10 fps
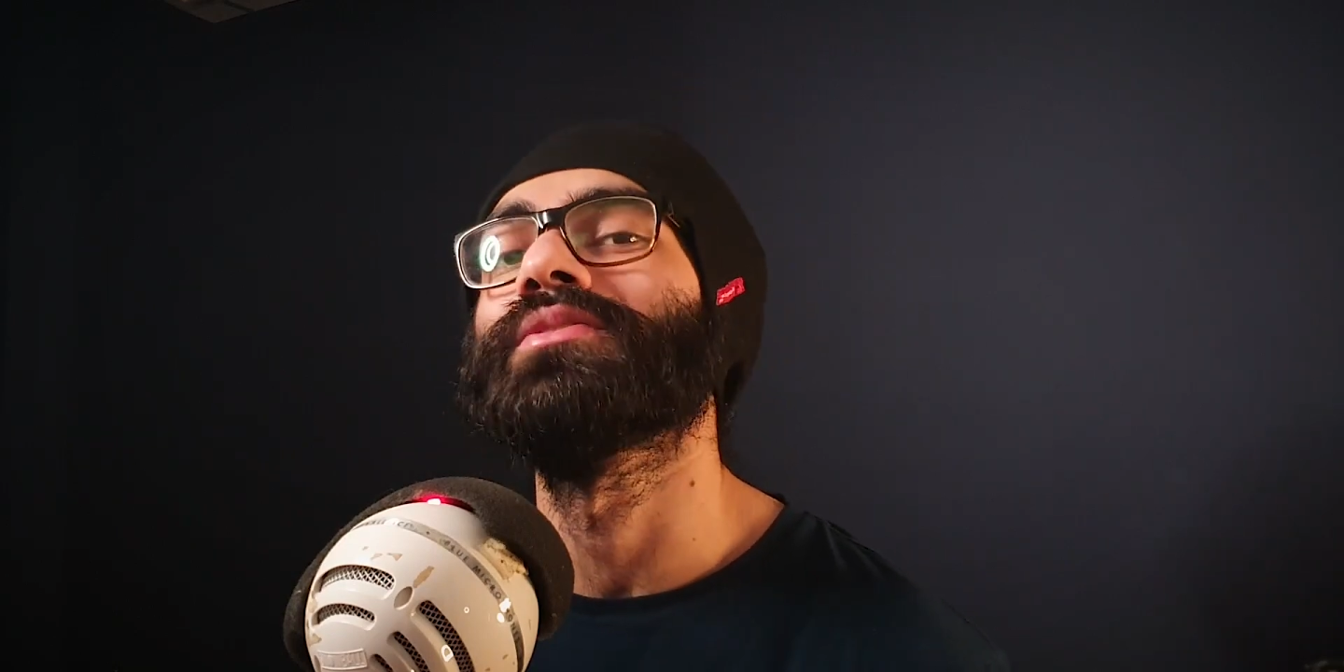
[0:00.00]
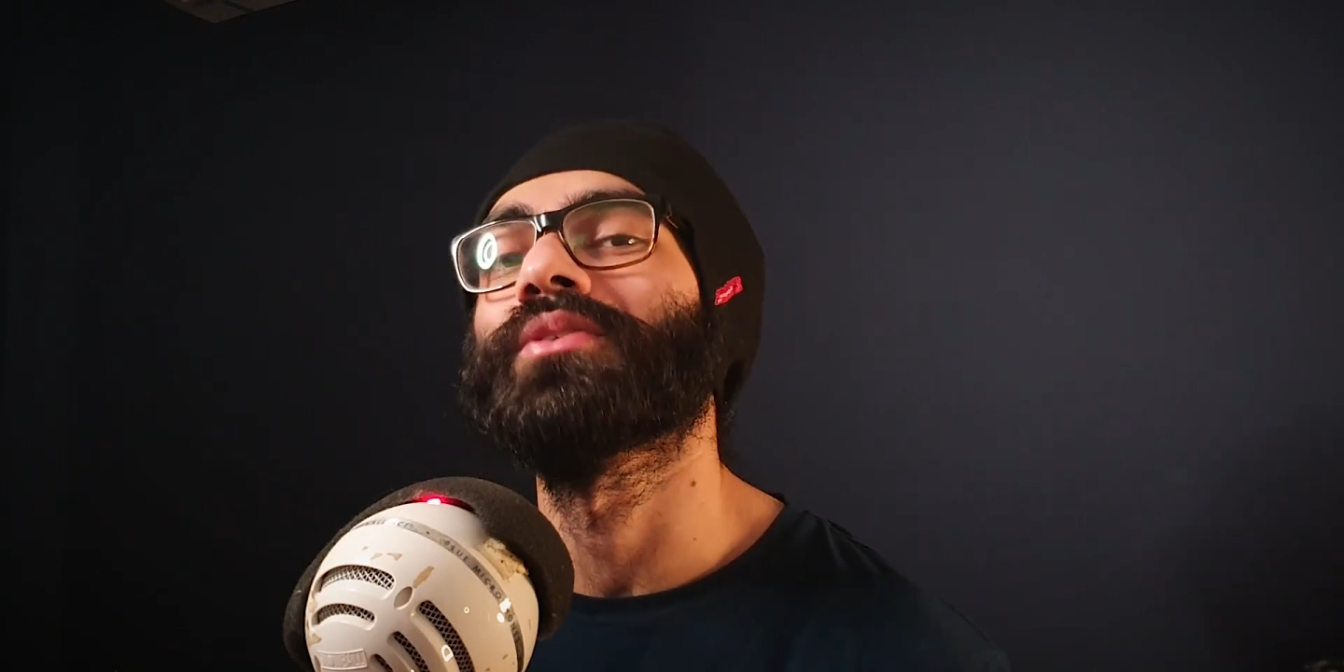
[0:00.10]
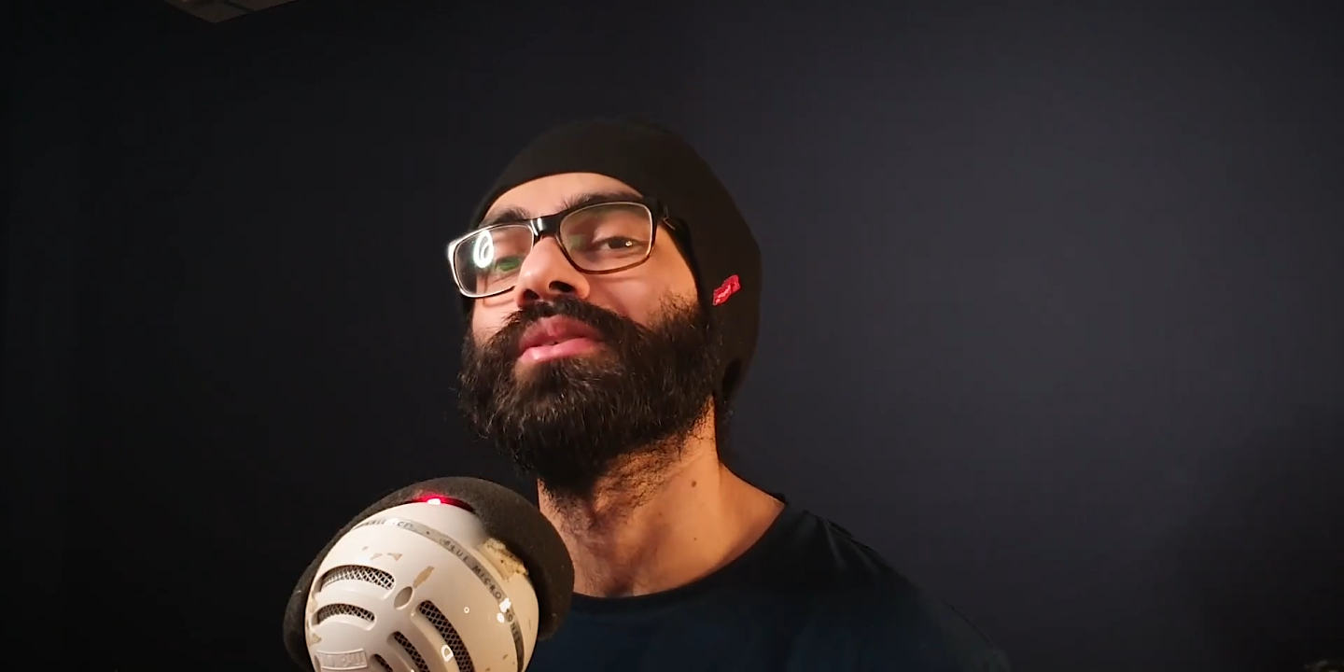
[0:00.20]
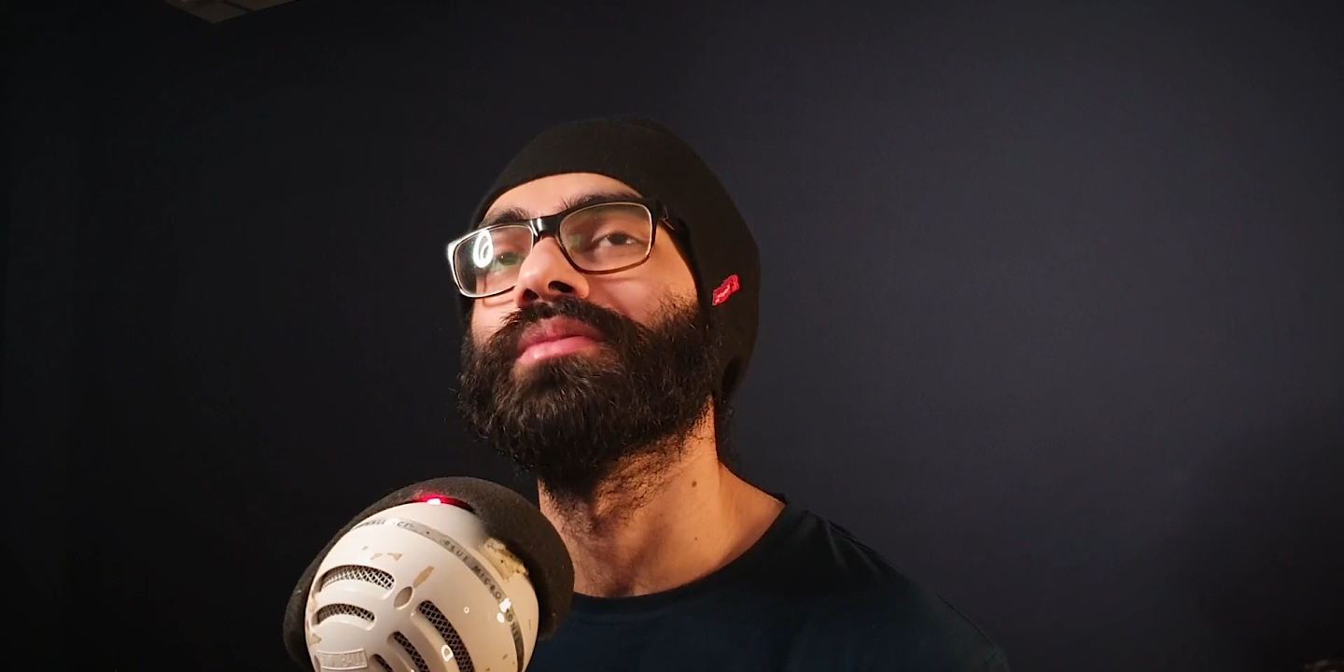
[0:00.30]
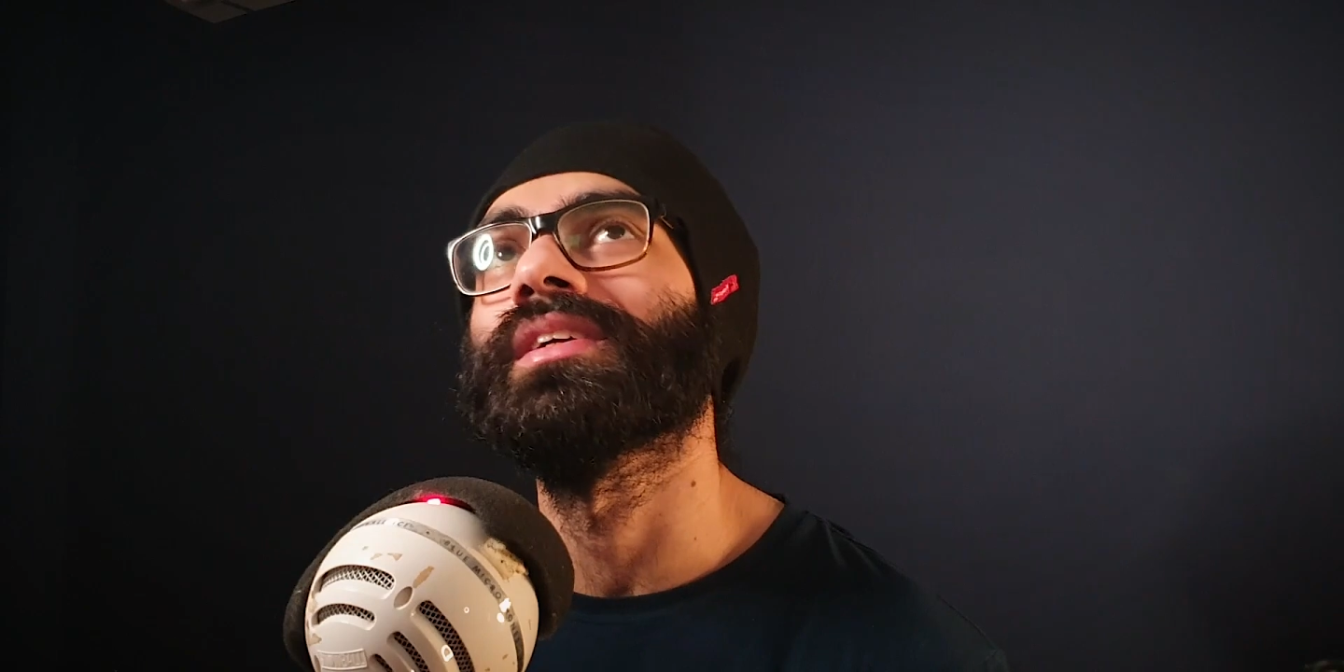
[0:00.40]

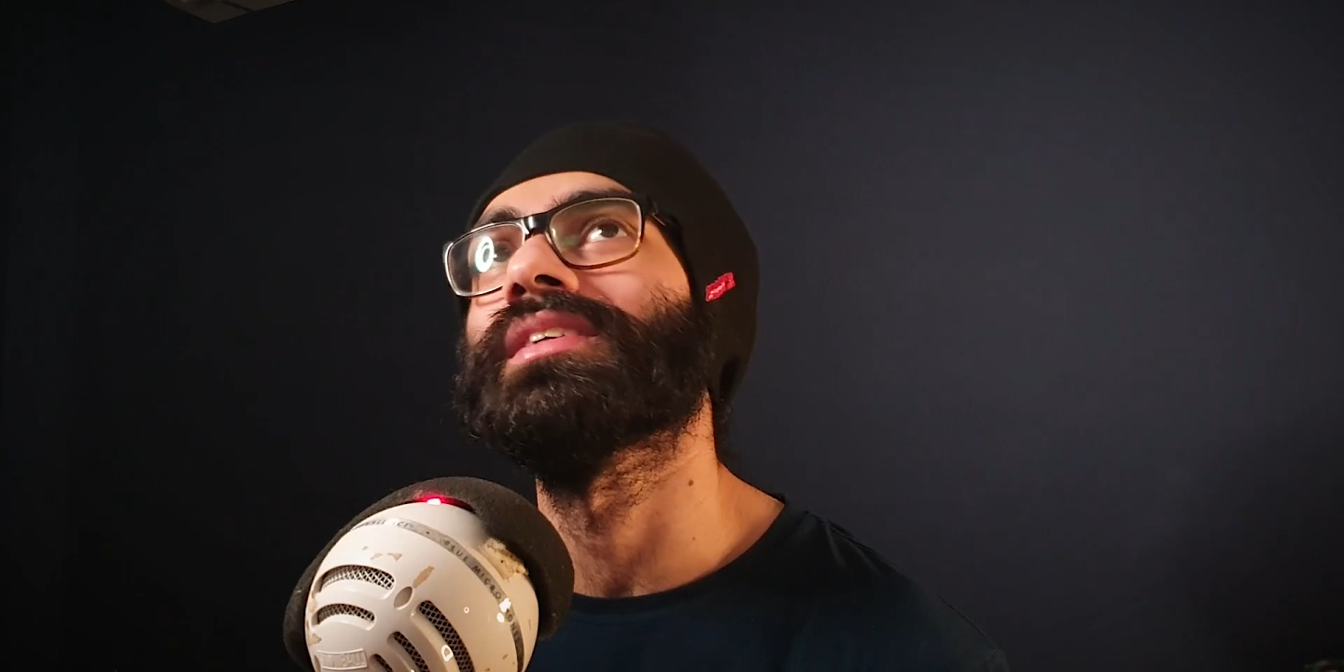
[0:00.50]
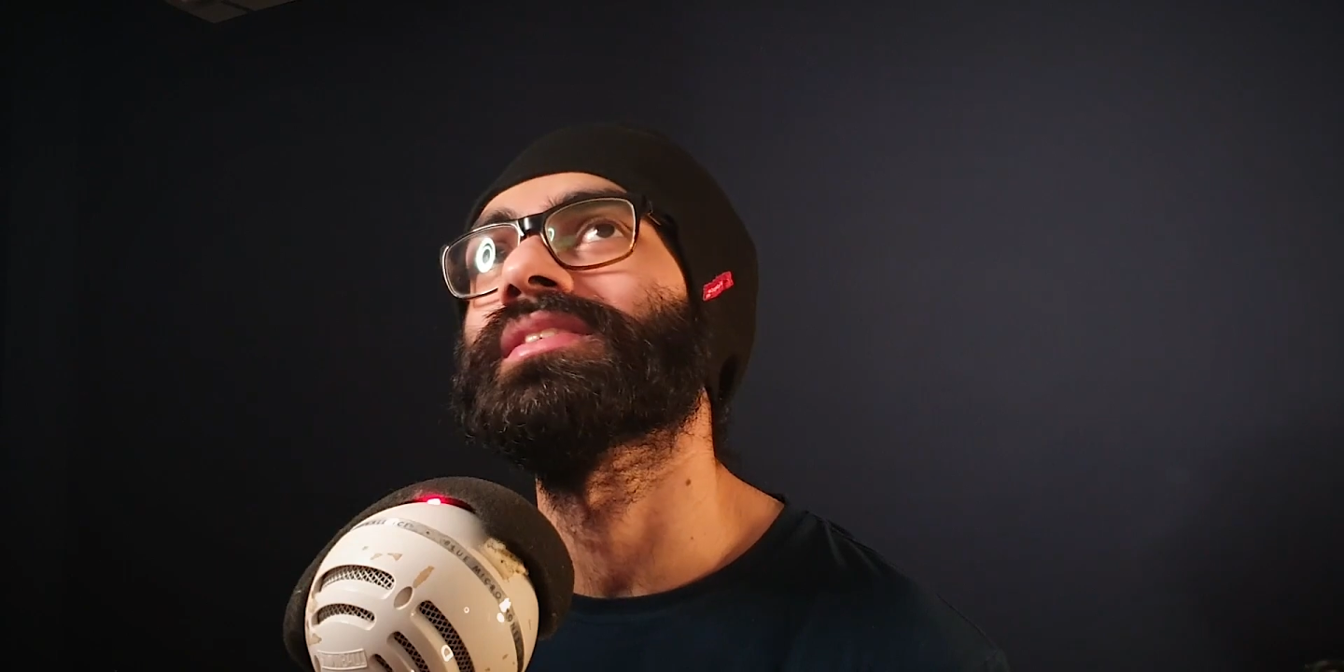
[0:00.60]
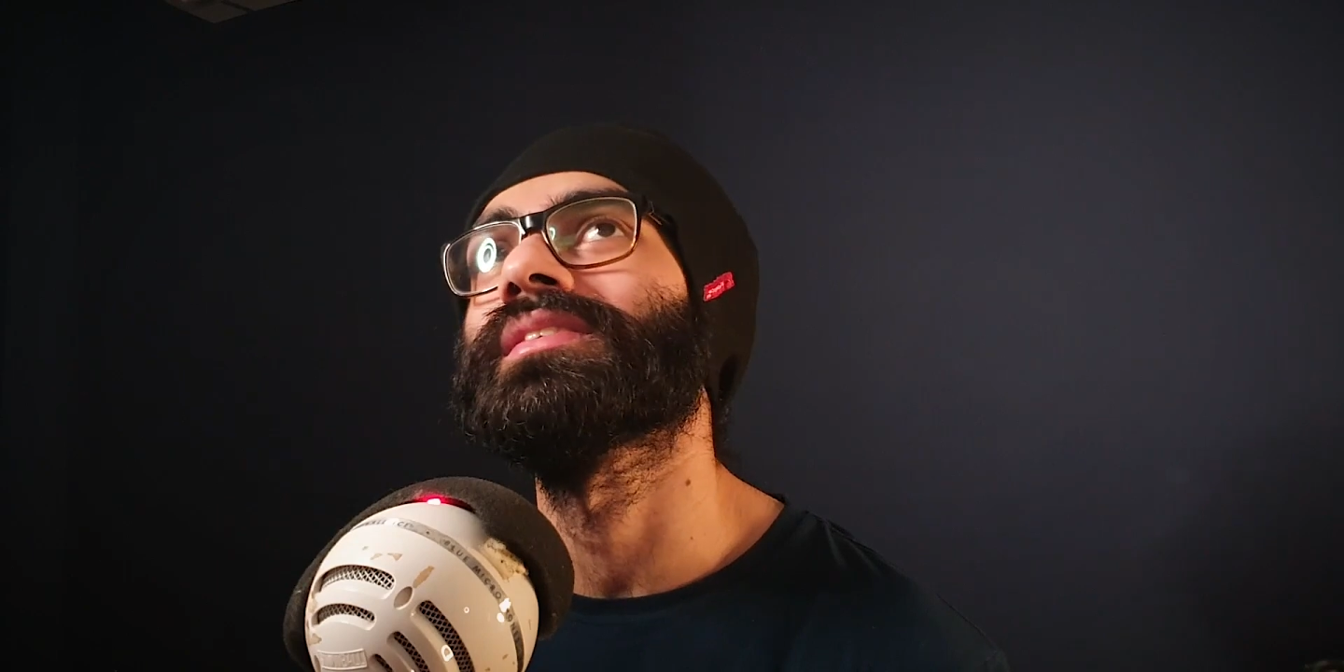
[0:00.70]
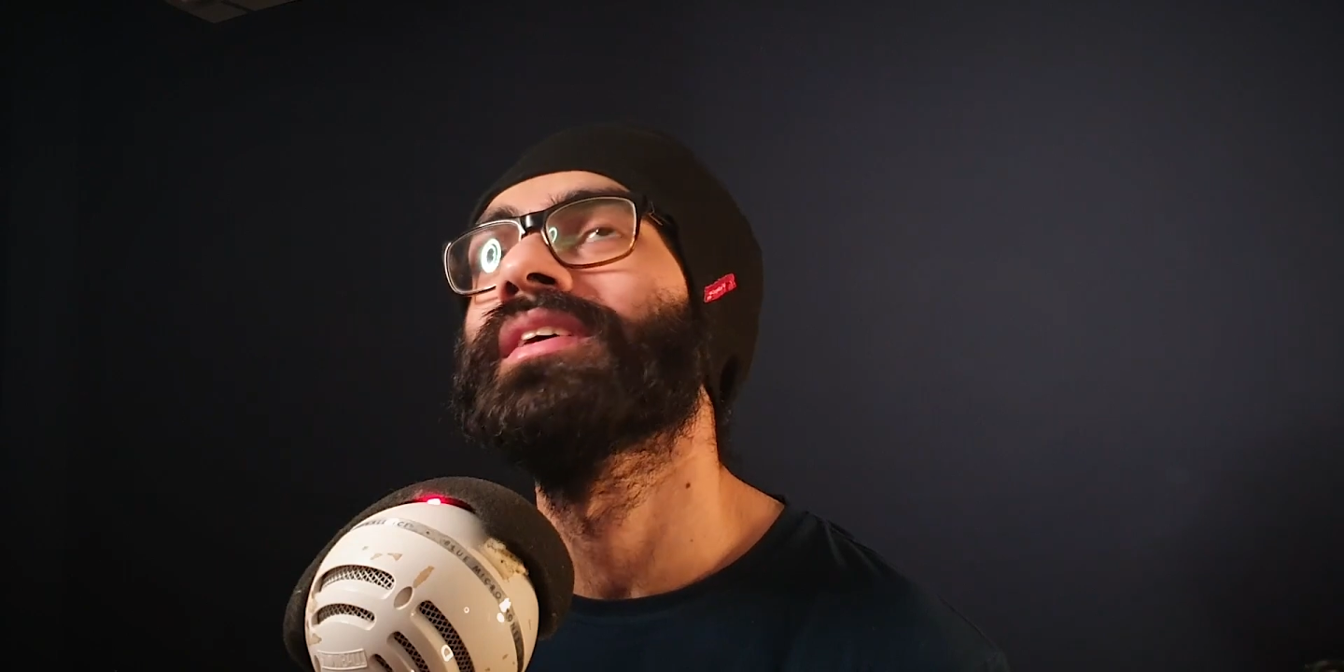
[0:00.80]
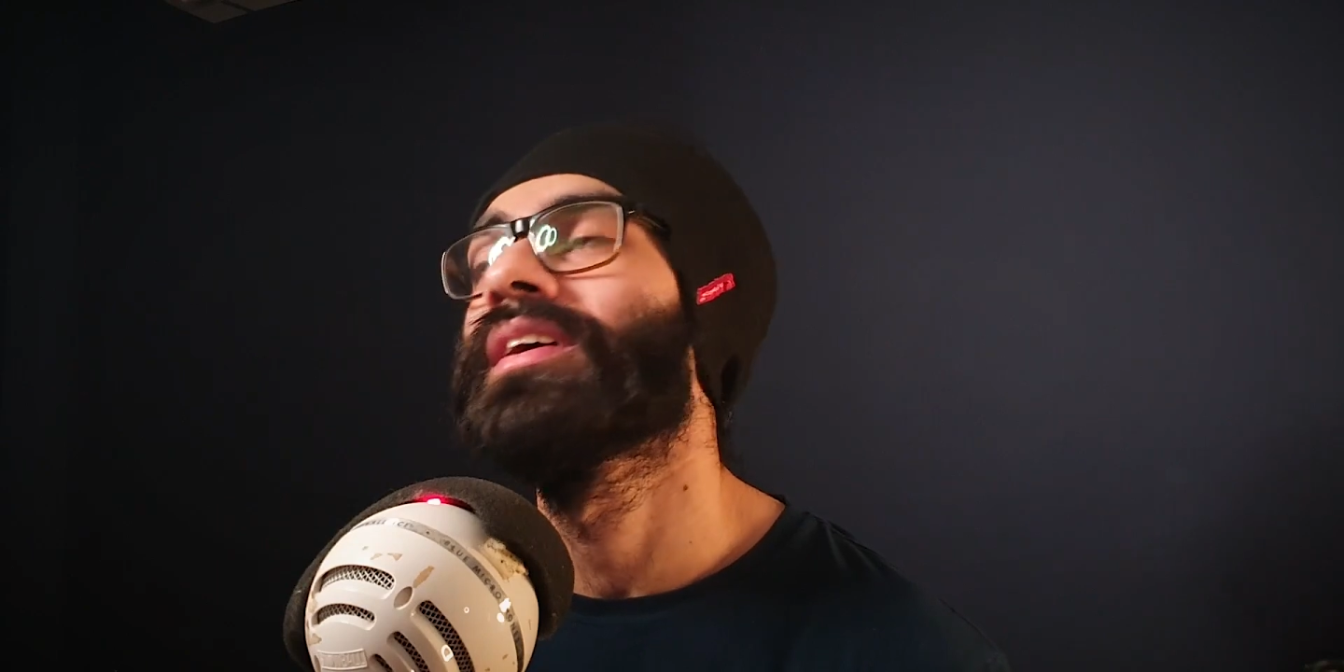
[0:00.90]

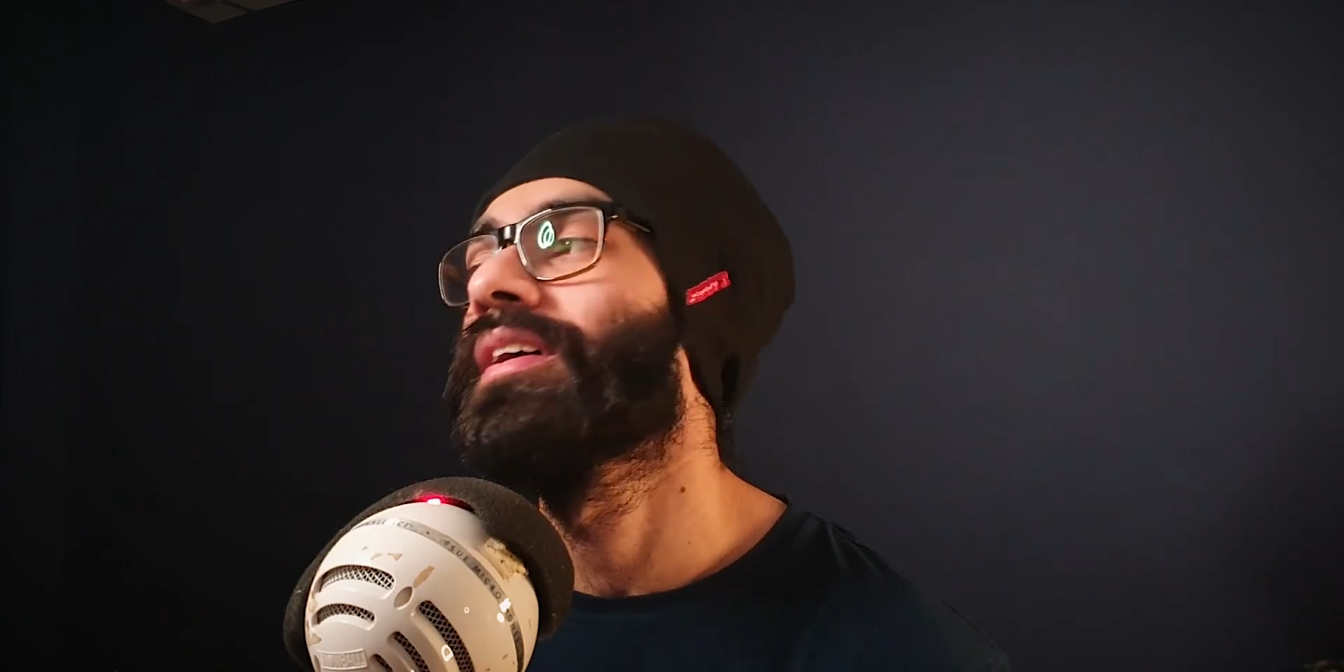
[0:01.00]
documentation.